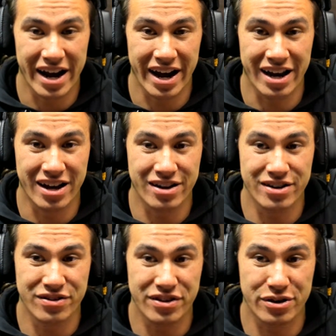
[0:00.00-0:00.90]

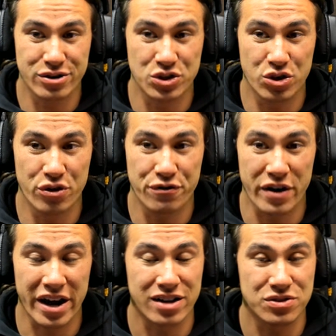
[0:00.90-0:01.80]
And there is no
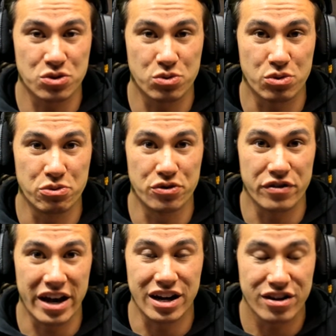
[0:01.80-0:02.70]
fans to
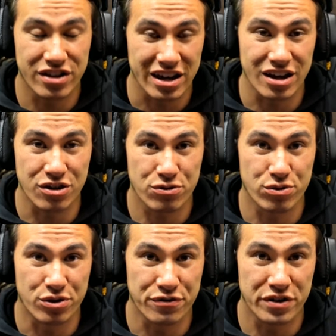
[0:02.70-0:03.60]
remove any of the heat
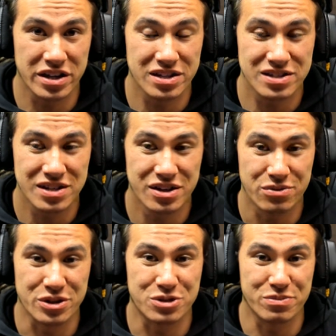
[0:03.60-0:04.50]
through the fins,
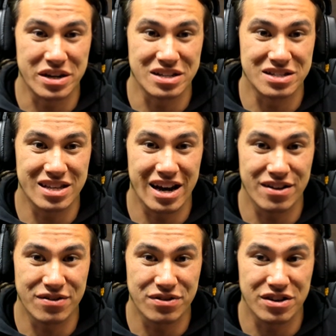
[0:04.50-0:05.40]
which means
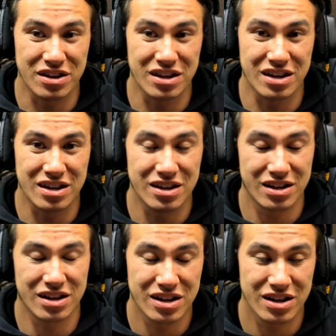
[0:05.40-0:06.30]
that the
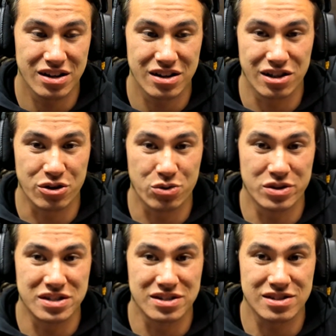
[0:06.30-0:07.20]

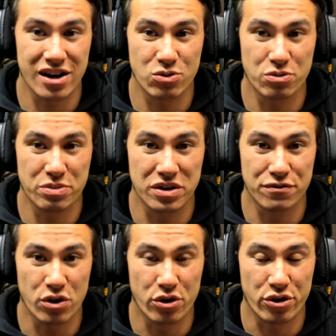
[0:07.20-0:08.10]
liquids inside will be
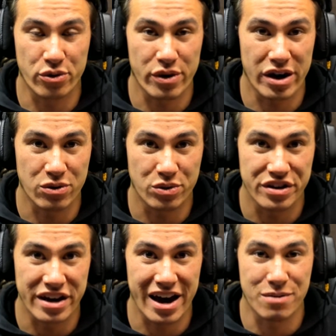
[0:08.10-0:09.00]
floating around
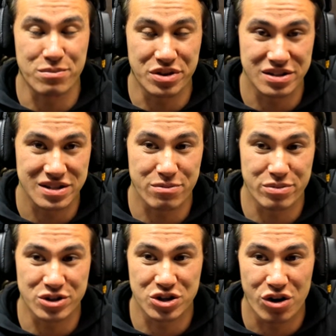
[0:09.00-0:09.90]
with the ambient
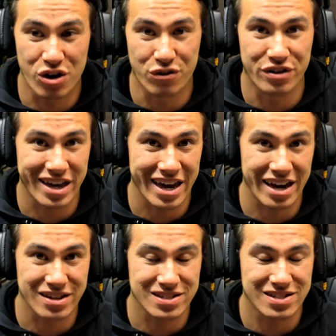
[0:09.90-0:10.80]
temperature of the
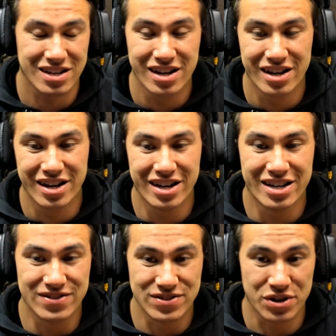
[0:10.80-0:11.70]
case.
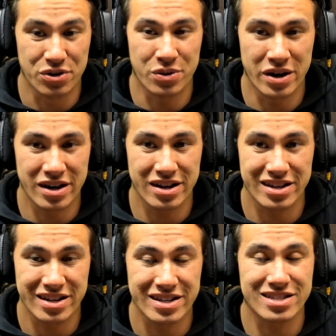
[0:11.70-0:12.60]
So
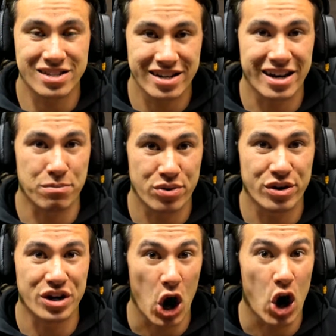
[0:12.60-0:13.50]
uh, it's gonna get
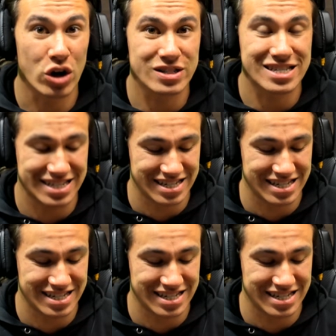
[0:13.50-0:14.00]
pretty hot.